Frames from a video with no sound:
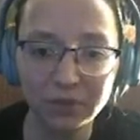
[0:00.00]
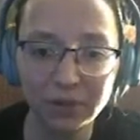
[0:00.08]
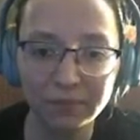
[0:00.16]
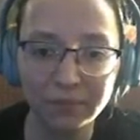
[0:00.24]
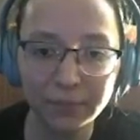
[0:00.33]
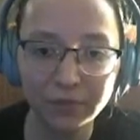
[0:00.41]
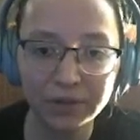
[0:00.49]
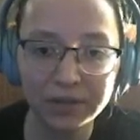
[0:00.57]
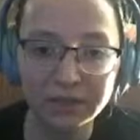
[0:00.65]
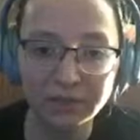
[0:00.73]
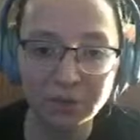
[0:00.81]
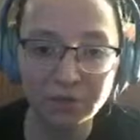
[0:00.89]
of
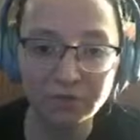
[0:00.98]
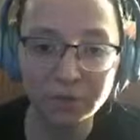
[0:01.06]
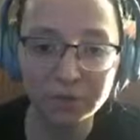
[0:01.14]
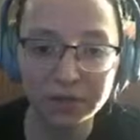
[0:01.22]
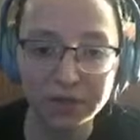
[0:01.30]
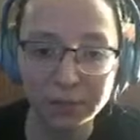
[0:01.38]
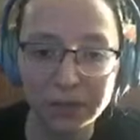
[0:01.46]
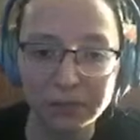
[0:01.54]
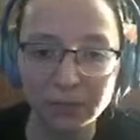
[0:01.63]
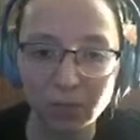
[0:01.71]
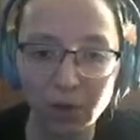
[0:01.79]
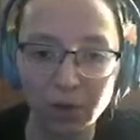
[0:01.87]
memories of all 4 of these
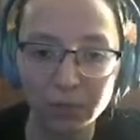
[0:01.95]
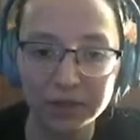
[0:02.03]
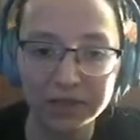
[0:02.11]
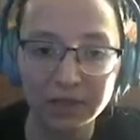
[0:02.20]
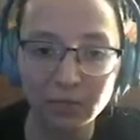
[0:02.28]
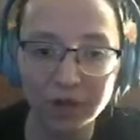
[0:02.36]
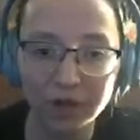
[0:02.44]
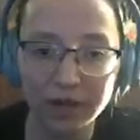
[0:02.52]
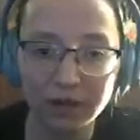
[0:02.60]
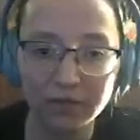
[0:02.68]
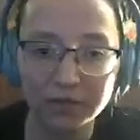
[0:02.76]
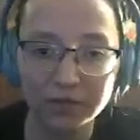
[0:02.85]
people. Are we someone
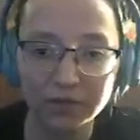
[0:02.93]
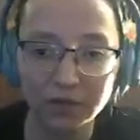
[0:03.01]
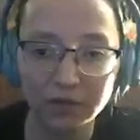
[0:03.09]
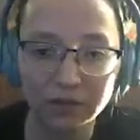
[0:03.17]
else?